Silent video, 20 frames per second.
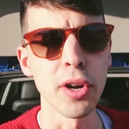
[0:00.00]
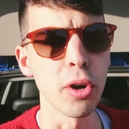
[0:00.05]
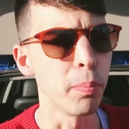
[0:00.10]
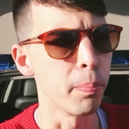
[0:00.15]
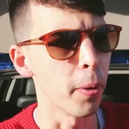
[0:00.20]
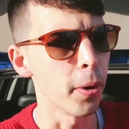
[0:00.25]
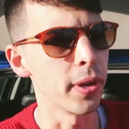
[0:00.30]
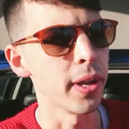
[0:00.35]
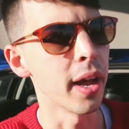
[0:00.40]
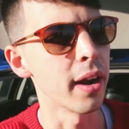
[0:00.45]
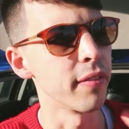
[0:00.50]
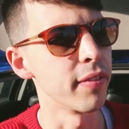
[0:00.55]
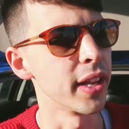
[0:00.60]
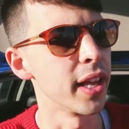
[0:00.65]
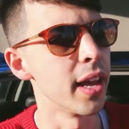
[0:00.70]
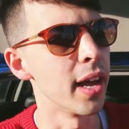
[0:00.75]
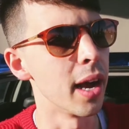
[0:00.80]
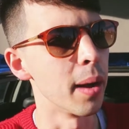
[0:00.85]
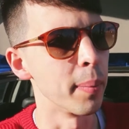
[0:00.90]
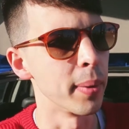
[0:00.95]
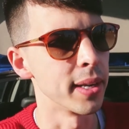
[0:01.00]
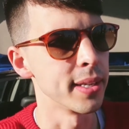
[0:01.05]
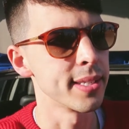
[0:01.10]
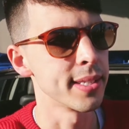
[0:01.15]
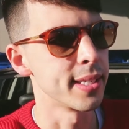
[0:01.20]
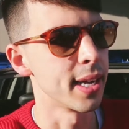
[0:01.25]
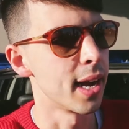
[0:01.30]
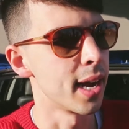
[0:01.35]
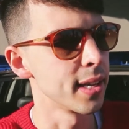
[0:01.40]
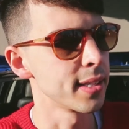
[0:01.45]
an old boatyard over there. I'm gonna
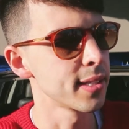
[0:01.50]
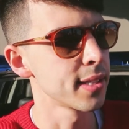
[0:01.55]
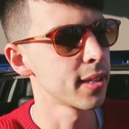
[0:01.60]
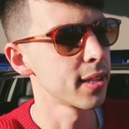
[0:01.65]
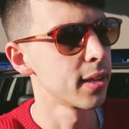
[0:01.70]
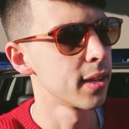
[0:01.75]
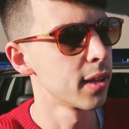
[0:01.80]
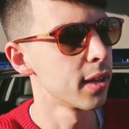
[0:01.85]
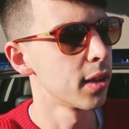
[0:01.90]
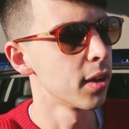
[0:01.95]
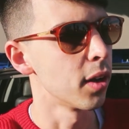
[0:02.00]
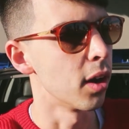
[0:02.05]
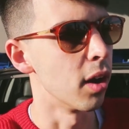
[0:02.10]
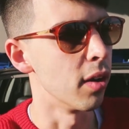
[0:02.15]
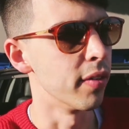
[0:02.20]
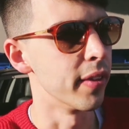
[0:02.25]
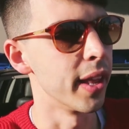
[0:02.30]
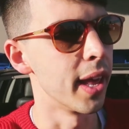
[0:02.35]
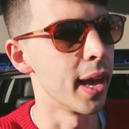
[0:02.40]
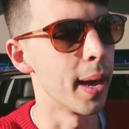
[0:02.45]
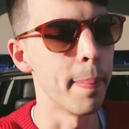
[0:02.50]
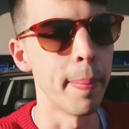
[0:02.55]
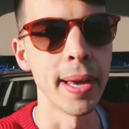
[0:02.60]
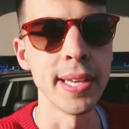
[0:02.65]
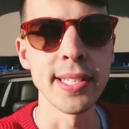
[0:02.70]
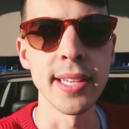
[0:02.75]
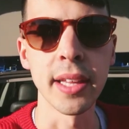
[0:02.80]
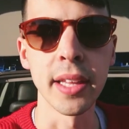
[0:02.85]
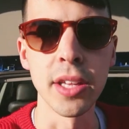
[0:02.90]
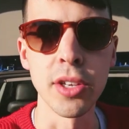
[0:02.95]
start over there,
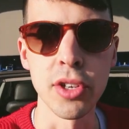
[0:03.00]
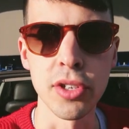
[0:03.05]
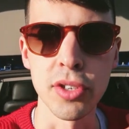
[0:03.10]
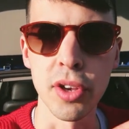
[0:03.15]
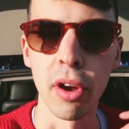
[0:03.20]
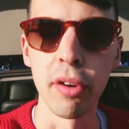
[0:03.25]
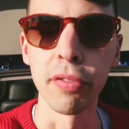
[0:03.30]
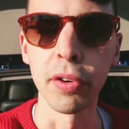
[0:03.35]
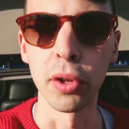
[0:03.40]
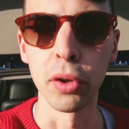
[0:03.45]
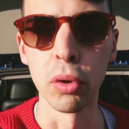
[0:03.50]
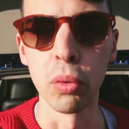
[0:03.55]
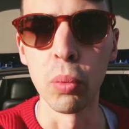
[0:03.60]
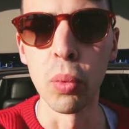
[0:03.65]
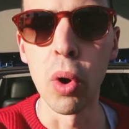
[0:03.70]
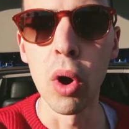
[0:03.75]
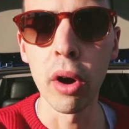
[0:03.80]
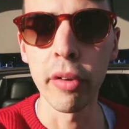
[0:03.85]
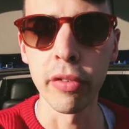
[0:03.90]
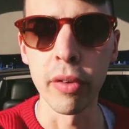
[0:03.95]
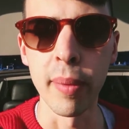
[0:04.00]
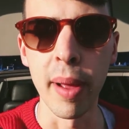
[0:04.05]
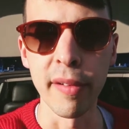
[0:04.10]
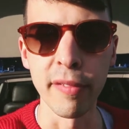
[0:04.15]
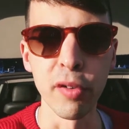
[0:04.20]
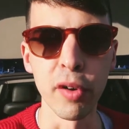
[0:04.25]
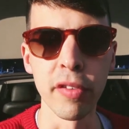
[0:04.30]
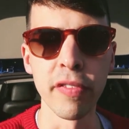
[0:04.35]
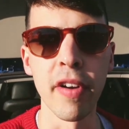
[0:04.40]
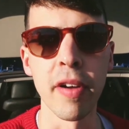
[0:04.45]
basically just go for a little walk for
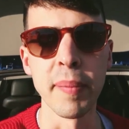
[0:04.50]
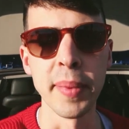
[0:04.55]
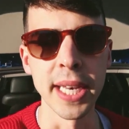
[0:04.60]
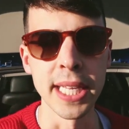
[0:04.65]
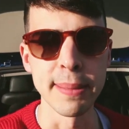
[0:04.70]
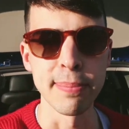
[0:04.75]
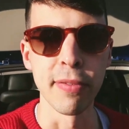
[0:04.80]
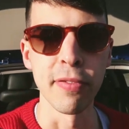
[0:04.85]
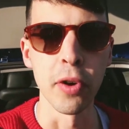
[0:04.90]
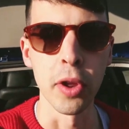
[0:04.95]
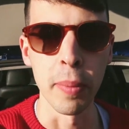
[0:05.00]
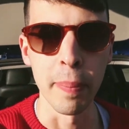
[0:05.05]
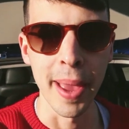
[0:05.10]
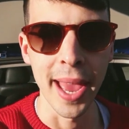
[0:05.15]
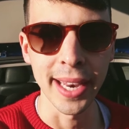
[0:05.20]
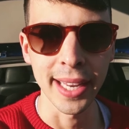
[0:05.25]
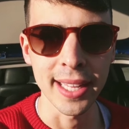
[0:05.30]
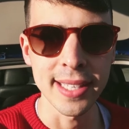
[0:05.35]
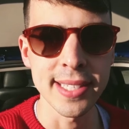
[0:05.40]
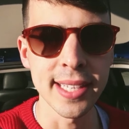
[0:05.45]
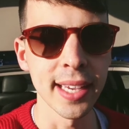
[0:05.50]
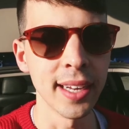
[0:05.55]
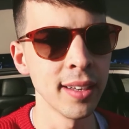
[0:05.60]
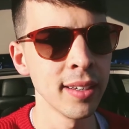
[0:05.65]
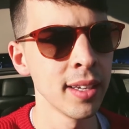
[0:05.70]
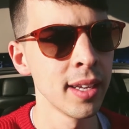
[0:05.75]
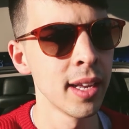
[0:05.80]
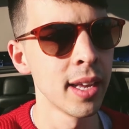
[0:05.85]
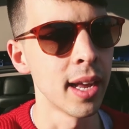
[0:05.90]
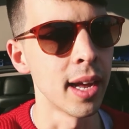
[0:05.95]
about 45 minutes before the band gets here,
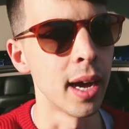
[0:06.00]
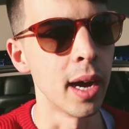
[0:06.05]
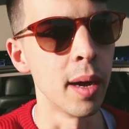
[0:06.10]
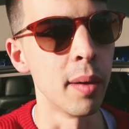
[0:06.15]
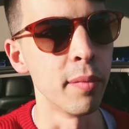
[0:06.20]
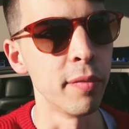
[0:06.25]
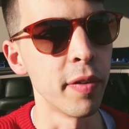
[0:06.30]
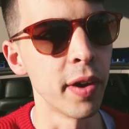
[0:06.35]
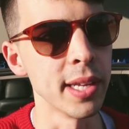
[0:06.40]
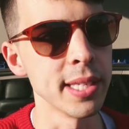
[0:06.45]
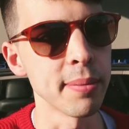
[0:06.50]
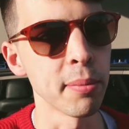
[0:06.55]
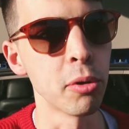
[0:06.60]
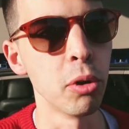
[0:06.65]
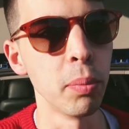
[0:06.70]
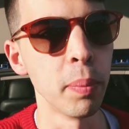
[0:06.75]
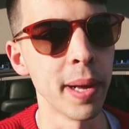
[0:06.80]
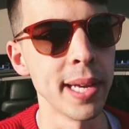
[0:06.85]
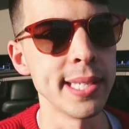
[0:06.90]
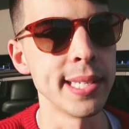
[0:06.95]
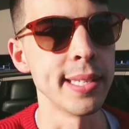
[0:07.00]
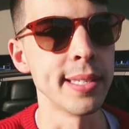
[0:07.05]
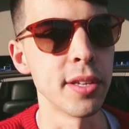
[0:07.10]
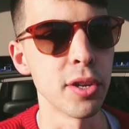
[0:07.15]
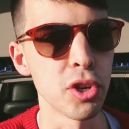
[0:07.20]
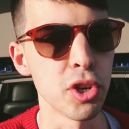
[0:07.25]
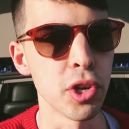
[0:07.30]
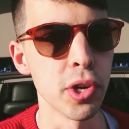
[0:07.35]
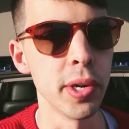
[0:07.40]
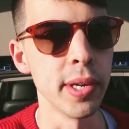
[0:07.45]
um, find some cool places
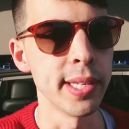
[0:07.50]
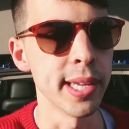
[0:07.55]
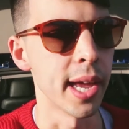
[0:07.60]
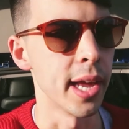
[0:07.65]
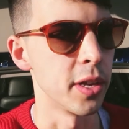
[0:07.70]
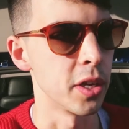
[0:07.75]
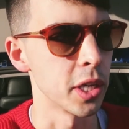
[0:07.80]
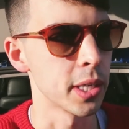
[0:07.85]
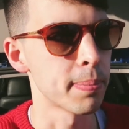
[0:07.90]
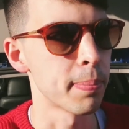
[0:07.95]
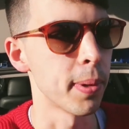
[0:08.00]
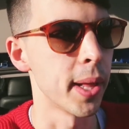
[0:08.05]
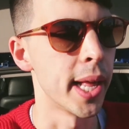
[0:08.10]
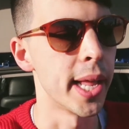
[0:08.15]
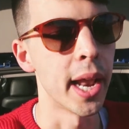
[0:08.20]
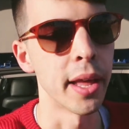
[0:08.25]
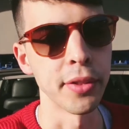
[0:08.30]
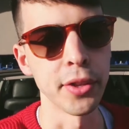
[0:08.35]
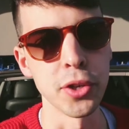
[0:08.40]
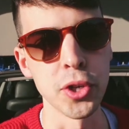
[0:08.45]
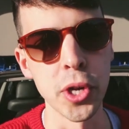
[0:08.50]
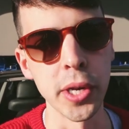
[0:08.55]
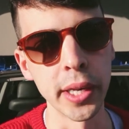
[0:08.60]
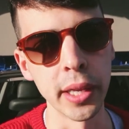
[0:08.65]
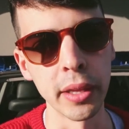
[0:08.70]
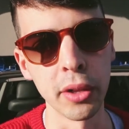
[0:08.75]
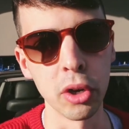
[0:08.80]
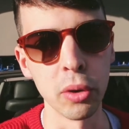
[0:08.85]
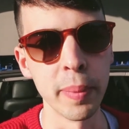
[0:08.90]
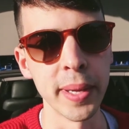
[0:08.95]
to shoot and just plan out the
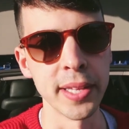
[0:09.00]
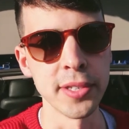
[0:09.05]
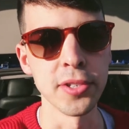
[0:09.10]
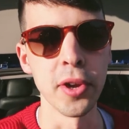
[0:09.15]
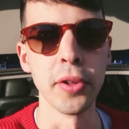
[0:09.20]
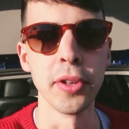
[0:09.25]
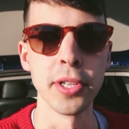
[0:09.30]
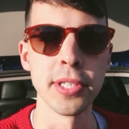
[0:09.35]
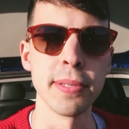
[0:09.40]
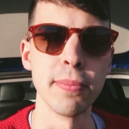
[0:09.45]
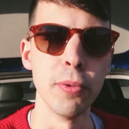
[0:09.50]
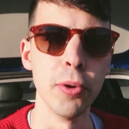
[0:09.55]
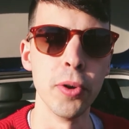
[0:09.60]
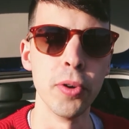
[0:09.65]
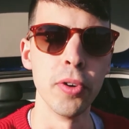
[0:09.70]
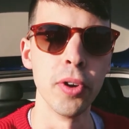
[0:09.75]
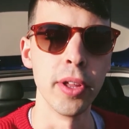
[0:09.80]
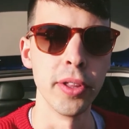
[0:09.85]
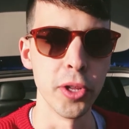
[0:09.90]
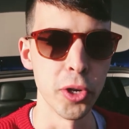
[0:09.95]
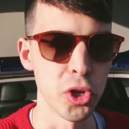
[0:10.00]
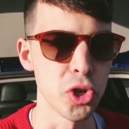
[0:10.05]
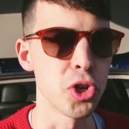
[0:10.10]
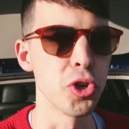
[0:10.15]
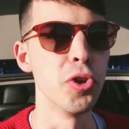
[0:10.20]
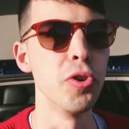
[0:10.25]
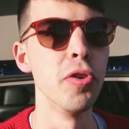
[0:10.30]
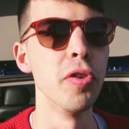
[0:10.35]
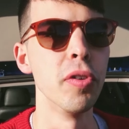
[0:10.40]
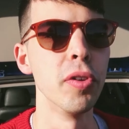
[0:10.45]
journey a little bit so the smooth, the
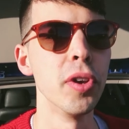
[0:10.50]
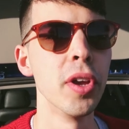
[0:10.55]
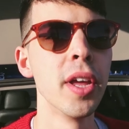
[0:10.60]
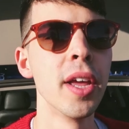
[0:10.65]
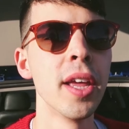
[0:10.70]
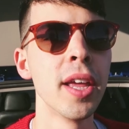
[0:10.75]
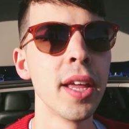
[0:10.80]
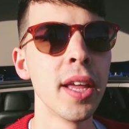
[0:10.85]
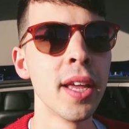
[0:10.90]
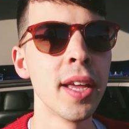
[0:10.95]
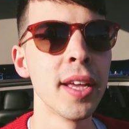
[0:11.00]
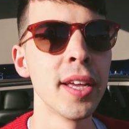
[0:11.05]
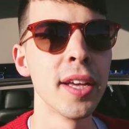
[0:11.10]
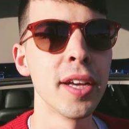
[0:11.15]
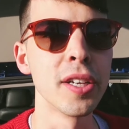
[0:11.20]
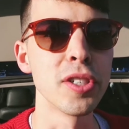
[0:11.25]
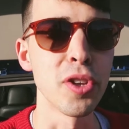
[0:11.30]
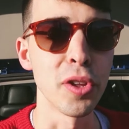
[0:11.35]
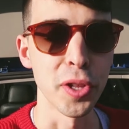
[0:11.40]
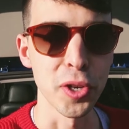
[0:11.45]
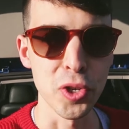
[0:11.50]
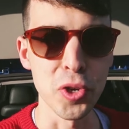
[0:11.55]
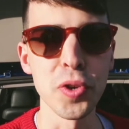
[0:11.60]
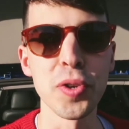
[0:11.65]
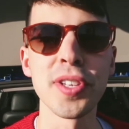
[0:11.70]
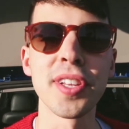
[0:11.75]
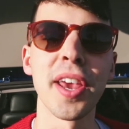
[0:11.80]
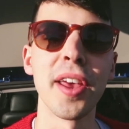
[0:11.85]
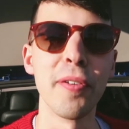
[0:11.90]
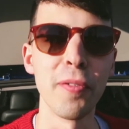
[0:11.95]
shoot, so the
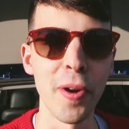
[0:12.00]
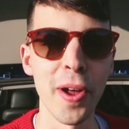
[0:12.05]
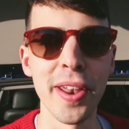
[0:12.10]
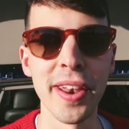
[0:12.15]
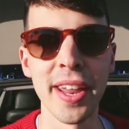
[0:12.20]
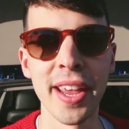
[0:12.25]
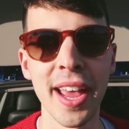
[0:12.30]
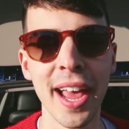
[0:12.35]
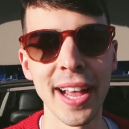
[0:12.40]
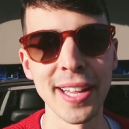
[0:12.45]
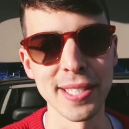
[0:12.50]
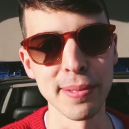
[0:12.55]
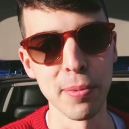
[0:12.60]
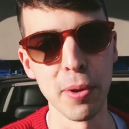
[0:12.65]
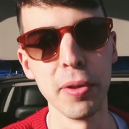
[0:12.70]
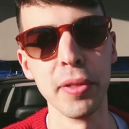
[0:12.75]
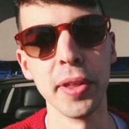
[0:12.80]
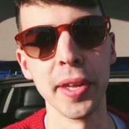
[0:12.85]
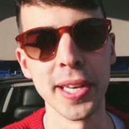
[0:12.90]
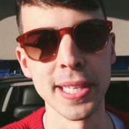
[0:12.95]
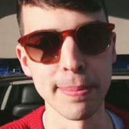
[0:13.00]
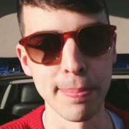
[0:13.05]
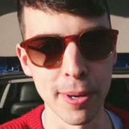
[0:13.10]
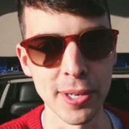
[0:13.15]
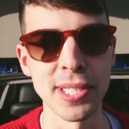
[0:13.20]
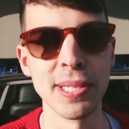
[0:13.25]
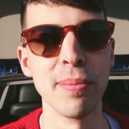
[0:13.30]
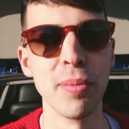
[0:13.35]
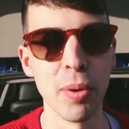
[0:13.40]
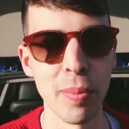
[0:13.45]
shoots can run as smoothly as
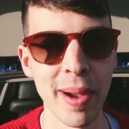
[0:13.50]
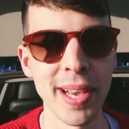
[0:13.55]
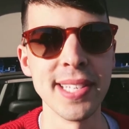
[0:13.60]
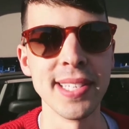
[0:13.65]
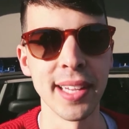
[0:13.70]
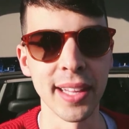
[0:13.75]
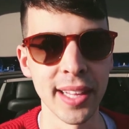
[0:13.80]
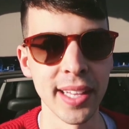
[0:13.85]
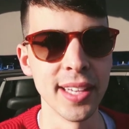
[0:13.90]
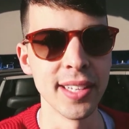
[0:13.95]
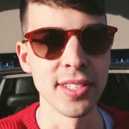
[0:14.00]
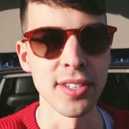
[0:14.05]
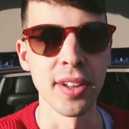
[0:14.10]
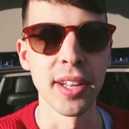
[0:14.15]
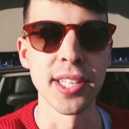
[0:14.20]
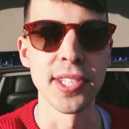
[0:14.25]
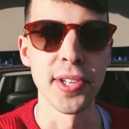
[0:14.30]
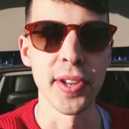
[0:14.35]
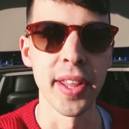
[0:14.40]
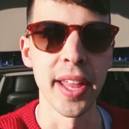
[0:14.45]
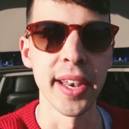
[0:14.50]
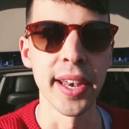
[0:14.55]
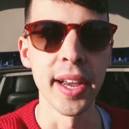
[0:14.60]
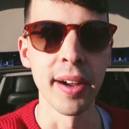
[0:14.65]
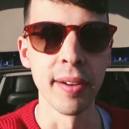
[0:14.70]
possible basically. So let's do that